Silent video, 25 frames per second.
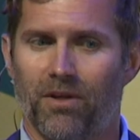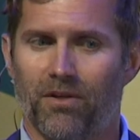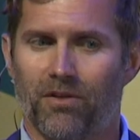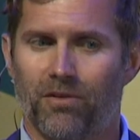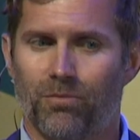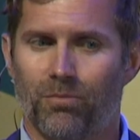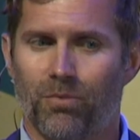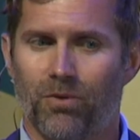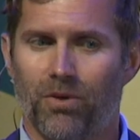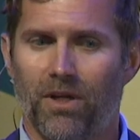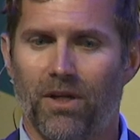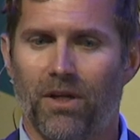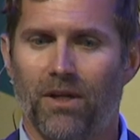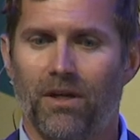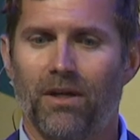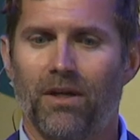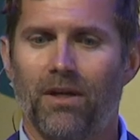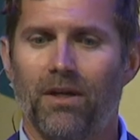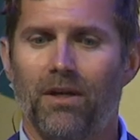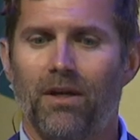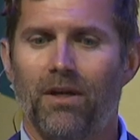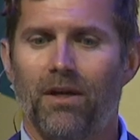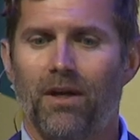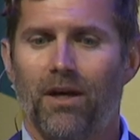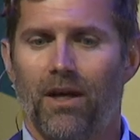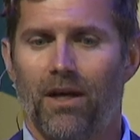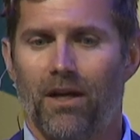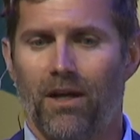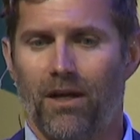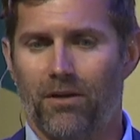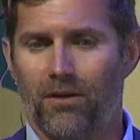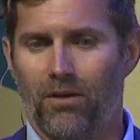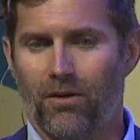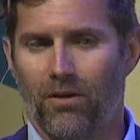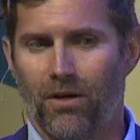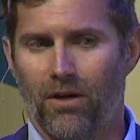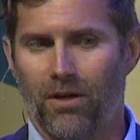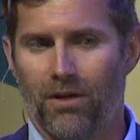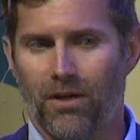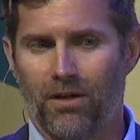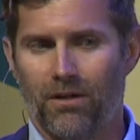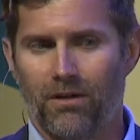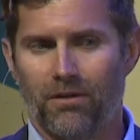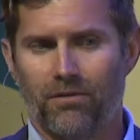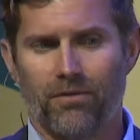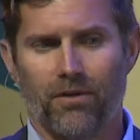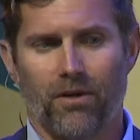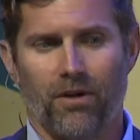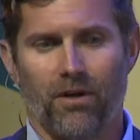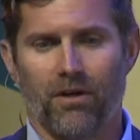Esprit, and had gone
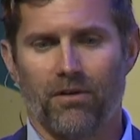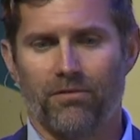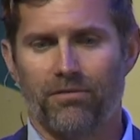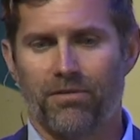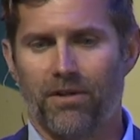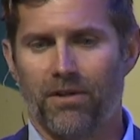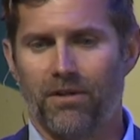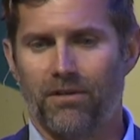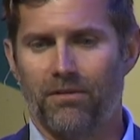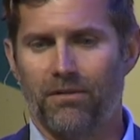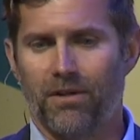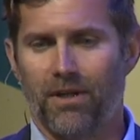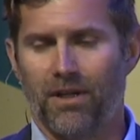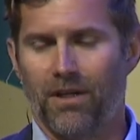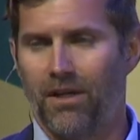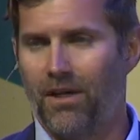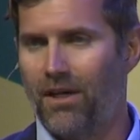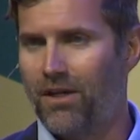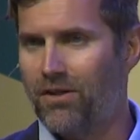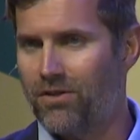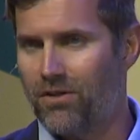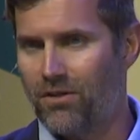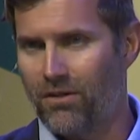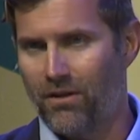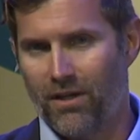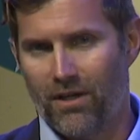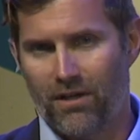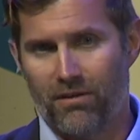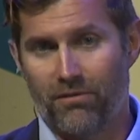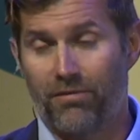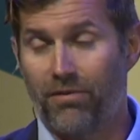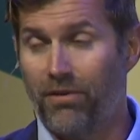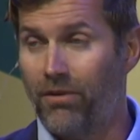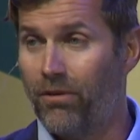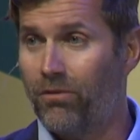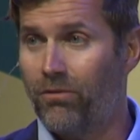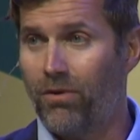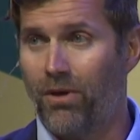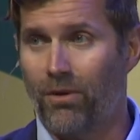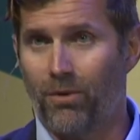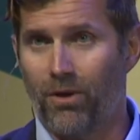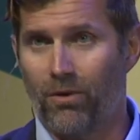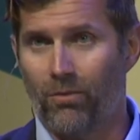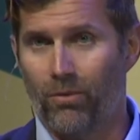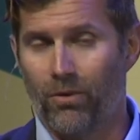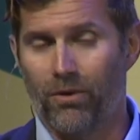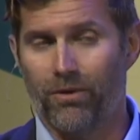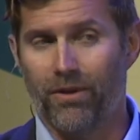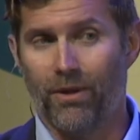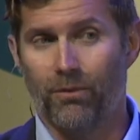and off and engaged in a lot of
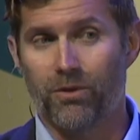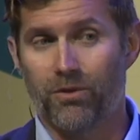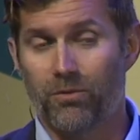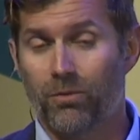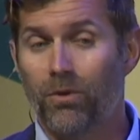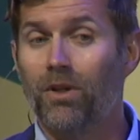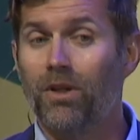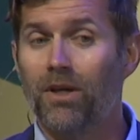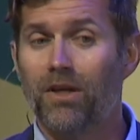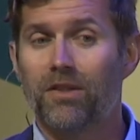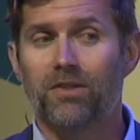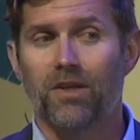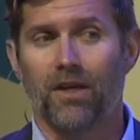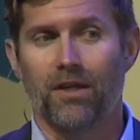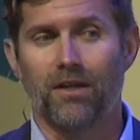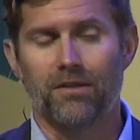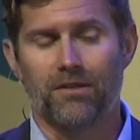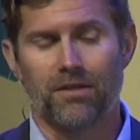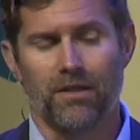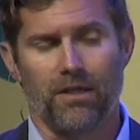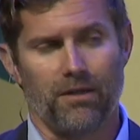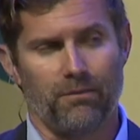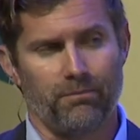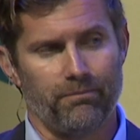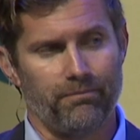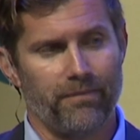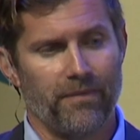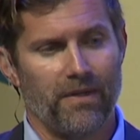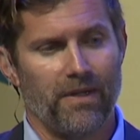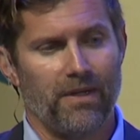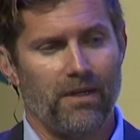philanthropic world that was really exciting to him.